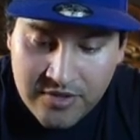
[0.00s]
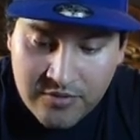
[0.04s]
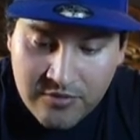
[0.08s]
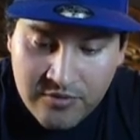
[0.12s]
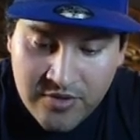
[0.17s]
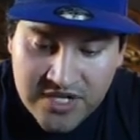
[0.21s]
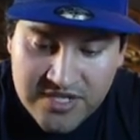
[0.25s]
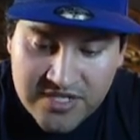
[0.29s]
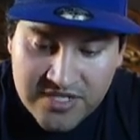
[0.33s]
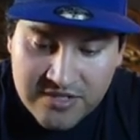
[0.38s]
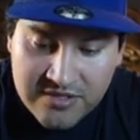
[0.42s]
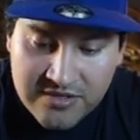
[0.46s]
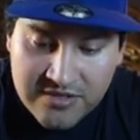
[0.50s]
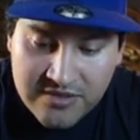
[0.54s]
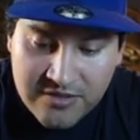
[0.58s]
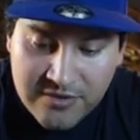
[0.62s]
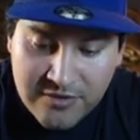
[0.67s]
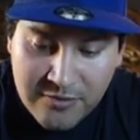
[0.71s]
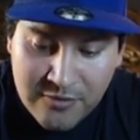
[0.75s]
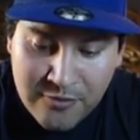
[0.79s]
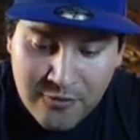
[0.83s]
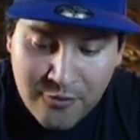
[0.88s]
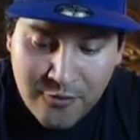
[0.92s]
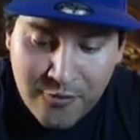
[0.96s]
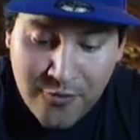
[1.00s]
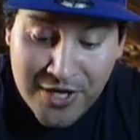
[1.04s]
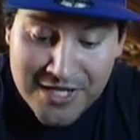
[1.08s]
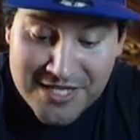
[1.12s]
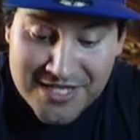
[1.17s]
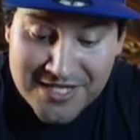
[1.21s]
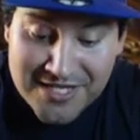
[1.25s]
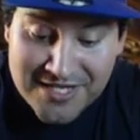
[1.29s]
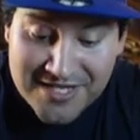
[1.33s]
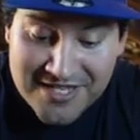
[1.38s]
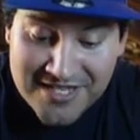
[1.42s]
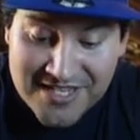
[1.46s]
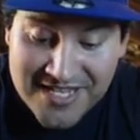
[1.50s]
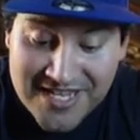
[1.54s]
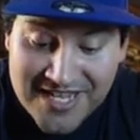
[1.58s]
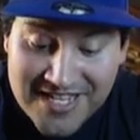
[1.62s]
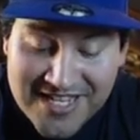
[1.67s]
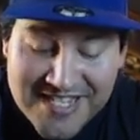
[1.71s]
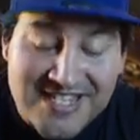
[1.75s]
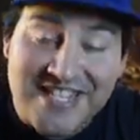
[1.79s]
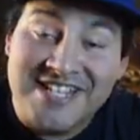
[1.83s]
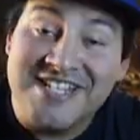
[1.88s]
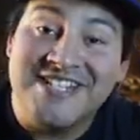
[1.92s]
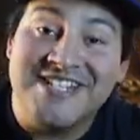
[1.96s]
What? What?
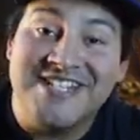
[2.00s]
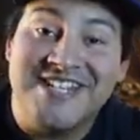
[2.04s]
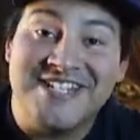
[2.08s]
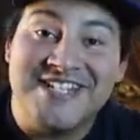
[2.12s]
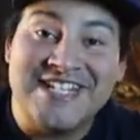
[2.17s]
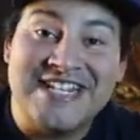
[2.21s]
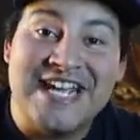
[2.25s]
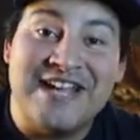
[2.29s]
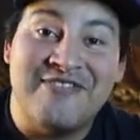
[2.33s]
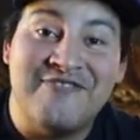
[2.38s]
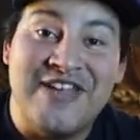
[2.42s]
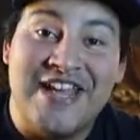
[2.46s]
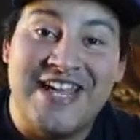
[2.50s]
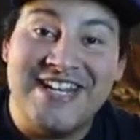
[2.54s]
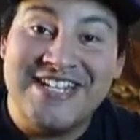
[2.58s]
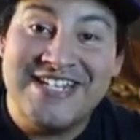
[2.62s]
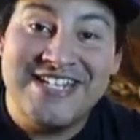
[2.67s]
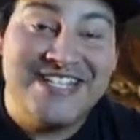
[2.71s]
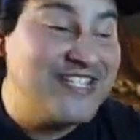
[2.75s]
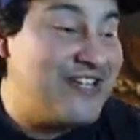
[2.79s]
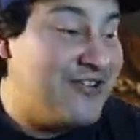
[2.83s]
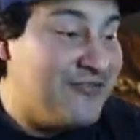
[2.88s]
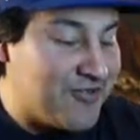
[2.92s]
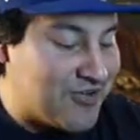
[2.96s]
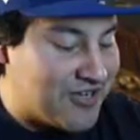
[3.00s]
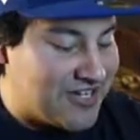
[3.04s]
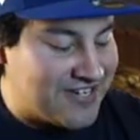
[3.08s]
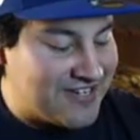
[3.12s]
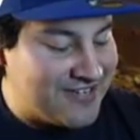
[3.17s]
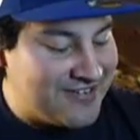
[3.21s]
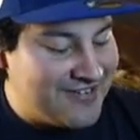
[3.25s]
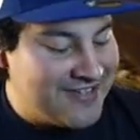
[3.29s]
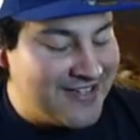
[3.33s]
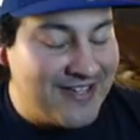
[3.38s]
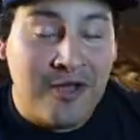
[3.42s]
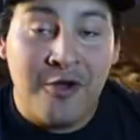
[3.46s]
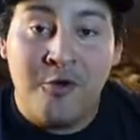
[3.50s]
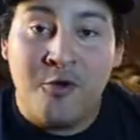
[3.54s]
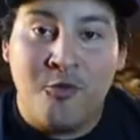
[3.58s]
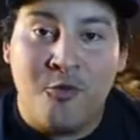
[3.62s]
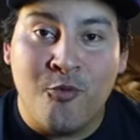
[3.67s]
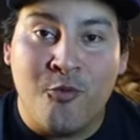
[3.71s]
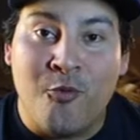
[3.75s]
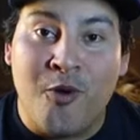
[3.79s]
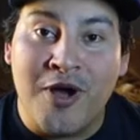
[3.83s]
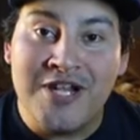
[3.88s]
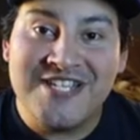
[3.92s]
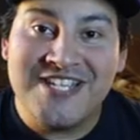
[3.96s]
This doesn't have any silvering.
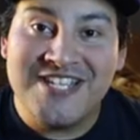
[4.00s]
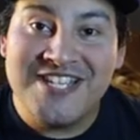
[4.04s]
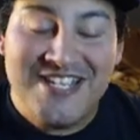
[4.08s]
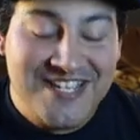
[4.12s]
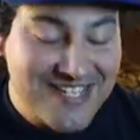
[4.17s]
What?